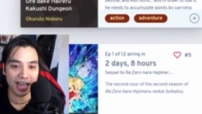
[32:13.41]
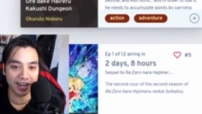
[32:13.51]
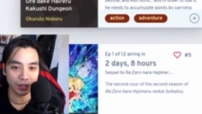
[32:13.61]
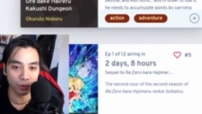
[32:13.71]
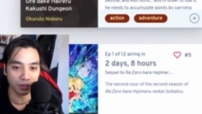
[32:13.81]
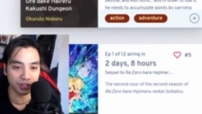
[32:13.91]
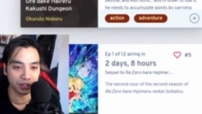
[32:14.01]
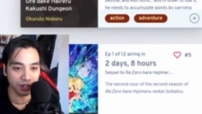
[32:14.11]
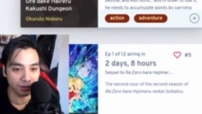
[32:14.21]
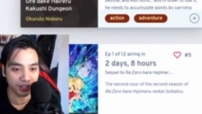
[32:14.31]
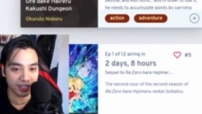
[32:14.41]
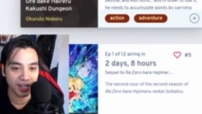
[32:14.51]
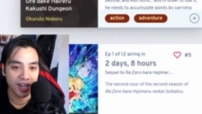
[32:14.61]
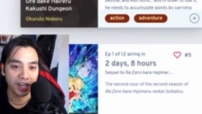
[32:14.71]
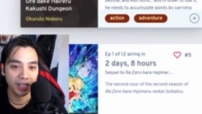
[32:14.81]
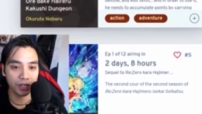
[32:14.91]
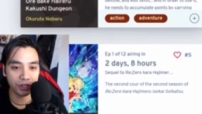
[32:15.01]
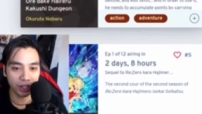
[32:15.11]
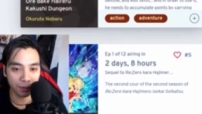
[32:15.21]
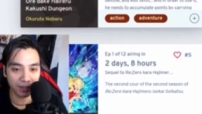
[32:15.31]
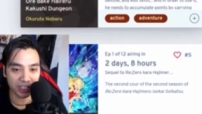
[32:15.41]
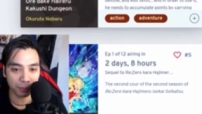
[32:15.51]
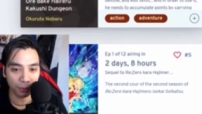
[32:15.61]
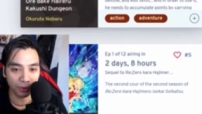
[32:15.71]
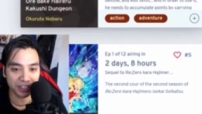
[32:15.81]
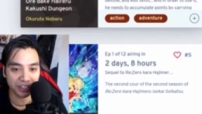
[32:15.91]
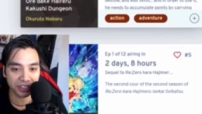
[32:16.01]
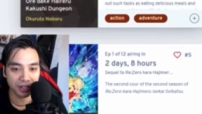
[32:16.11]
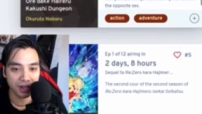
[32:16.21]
and in order to use it, he accumulates points